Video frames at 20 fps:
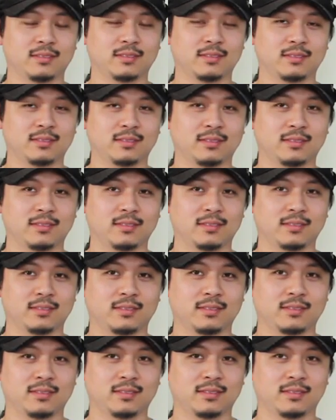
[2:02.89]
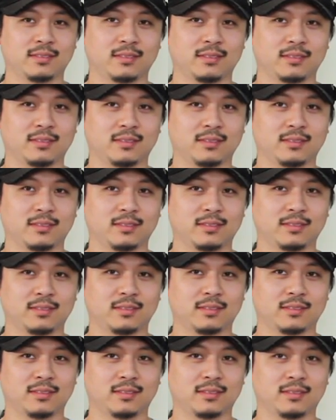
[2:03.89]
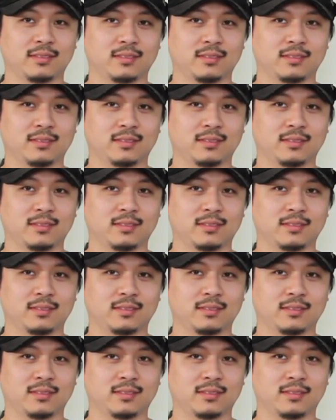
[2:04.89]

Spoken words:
This person isn't speaking.